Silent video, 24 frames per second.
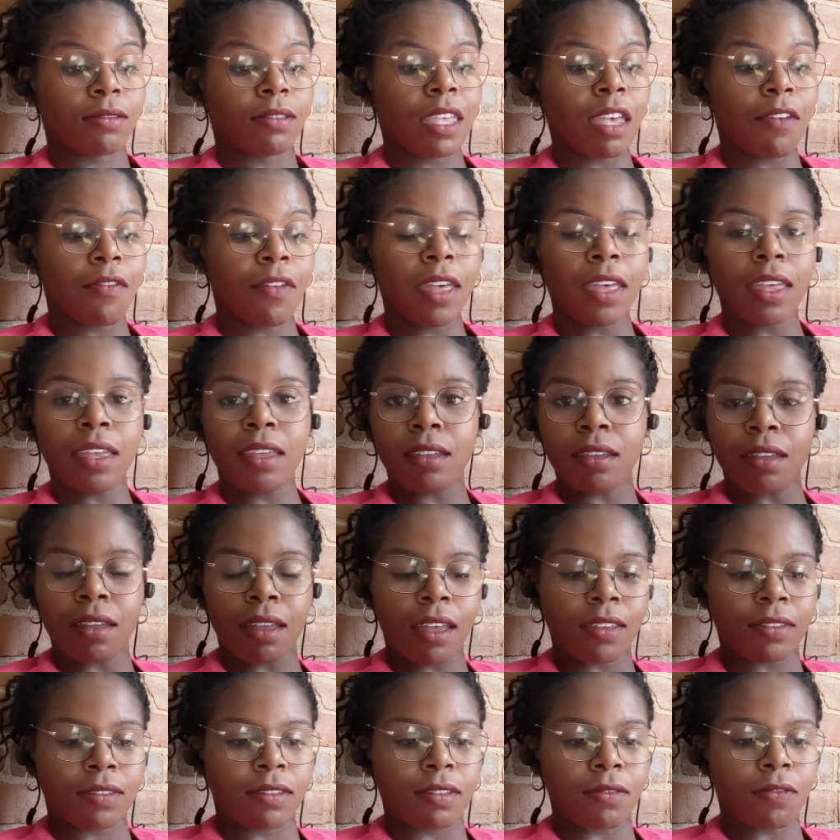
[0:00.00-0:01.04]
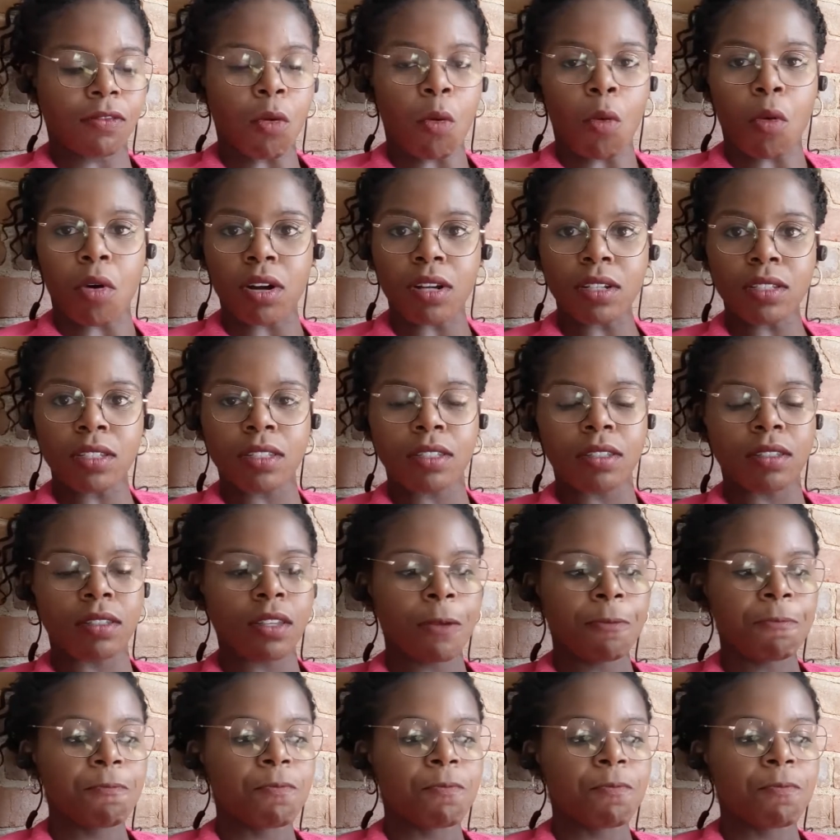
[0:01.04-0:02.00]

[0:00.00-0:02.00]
giving his horse